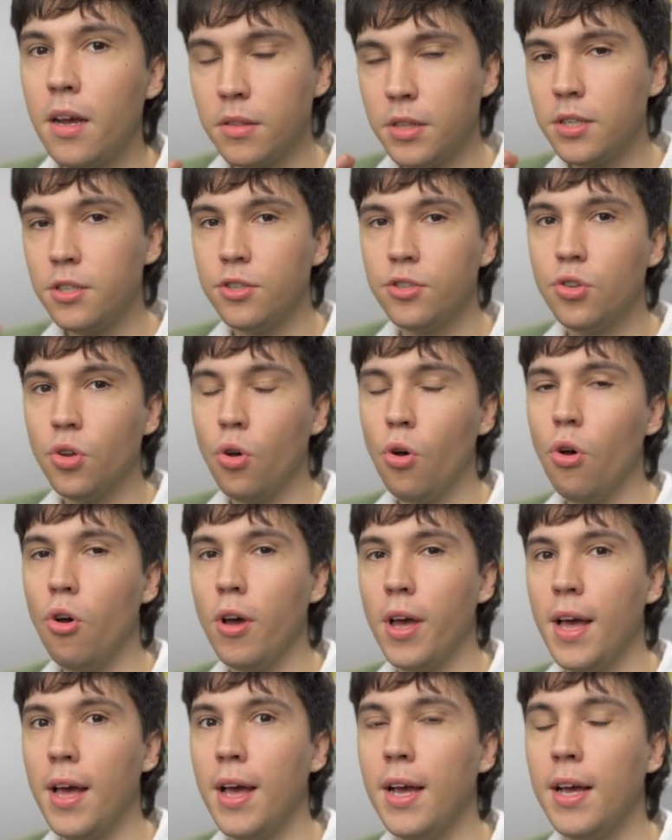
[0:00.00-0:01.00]
this
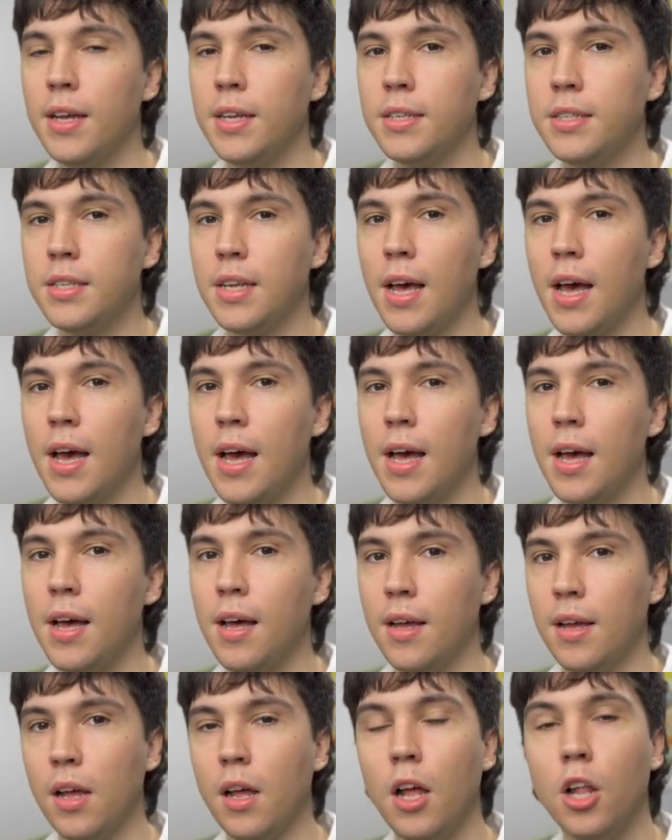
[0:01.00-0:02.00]
store has
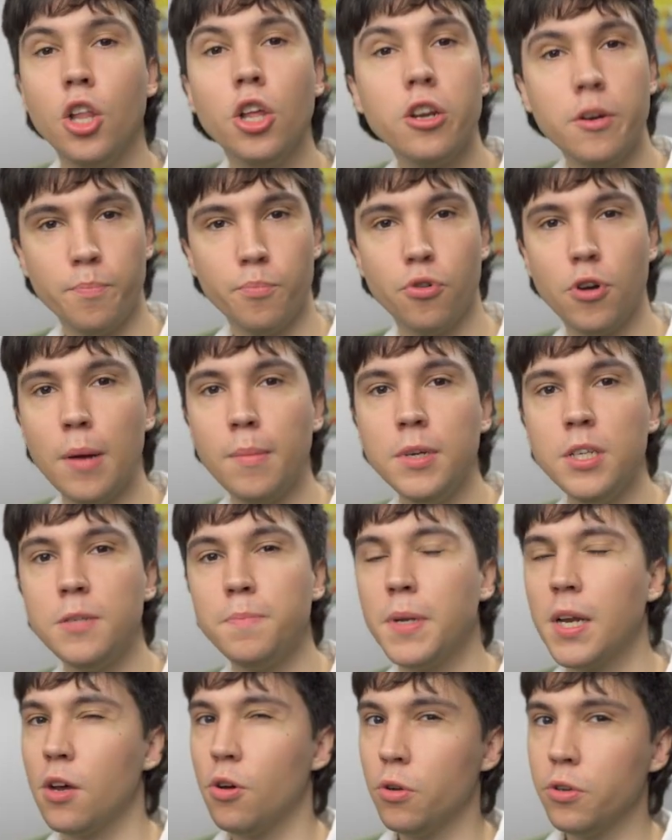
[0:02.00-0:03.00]
a lot of promise,
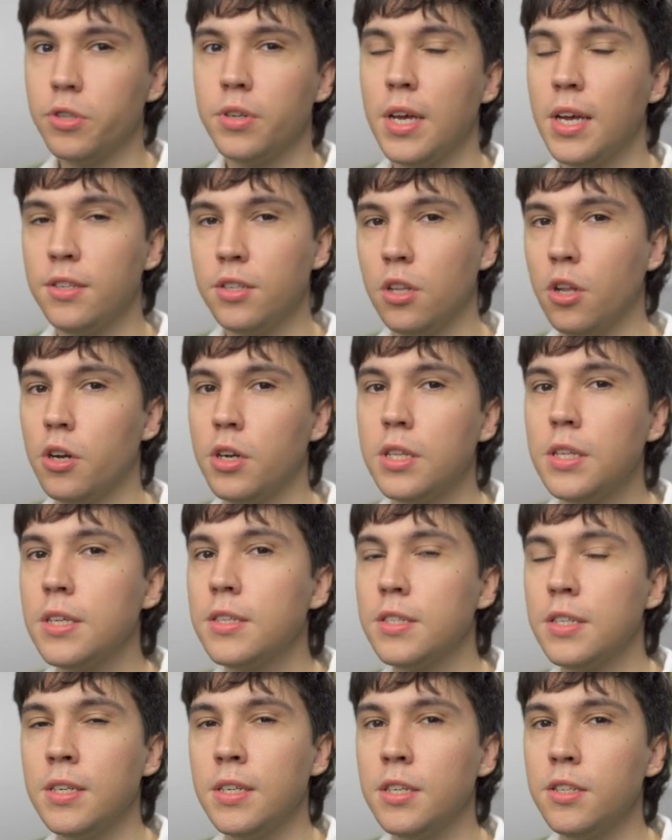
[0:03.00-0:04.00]
but it also has a lot of
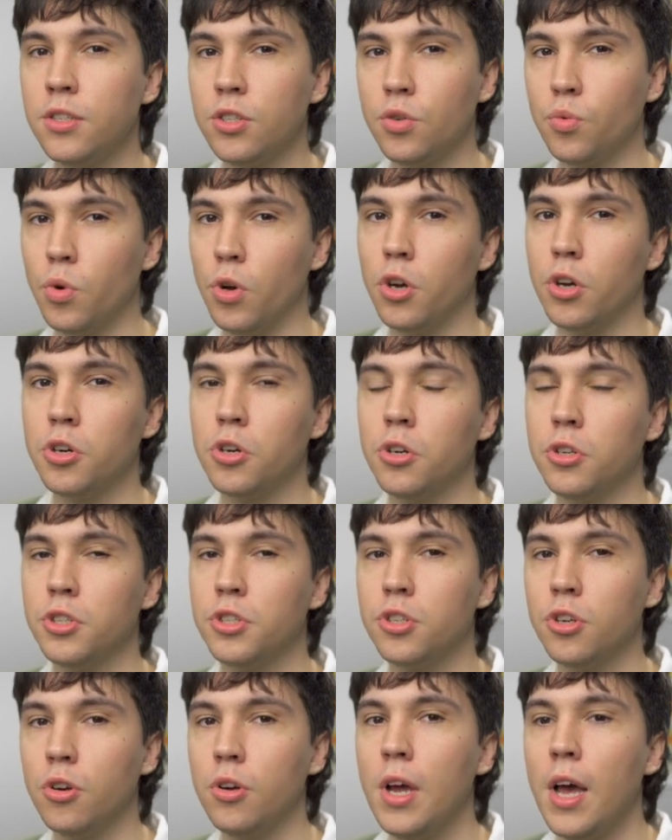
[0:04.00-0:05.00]
things it needs to work on.
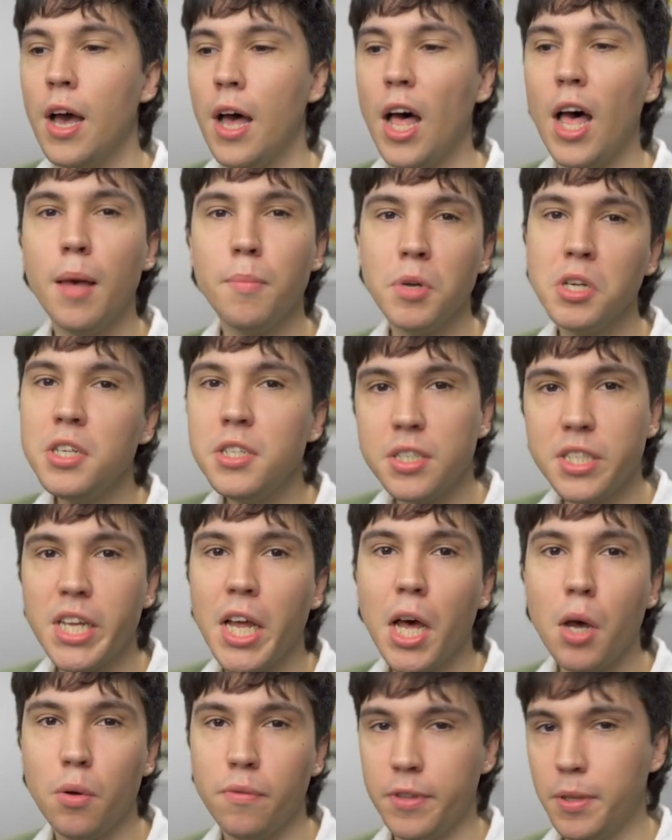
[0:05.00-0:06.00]
So I'm gonna
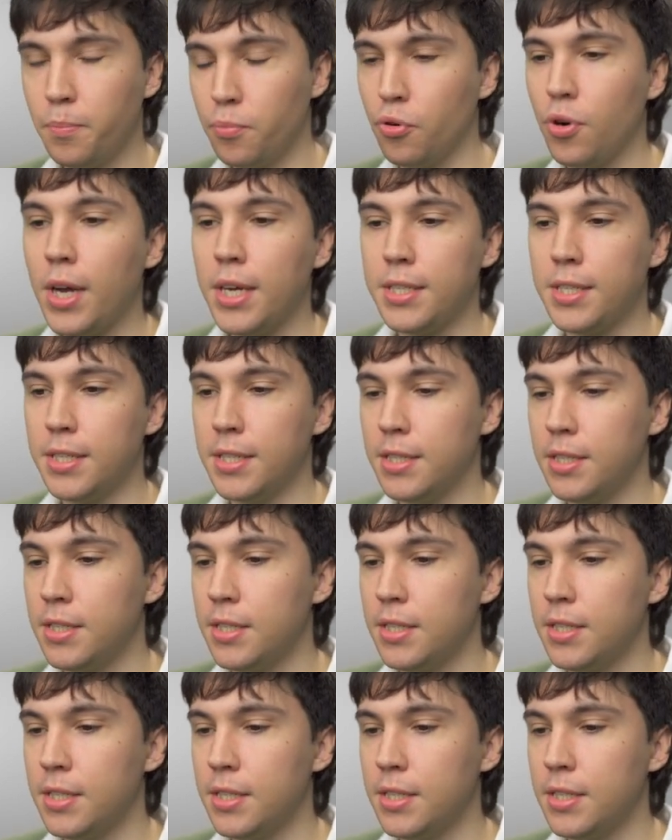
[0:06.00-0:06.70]
start with the prices.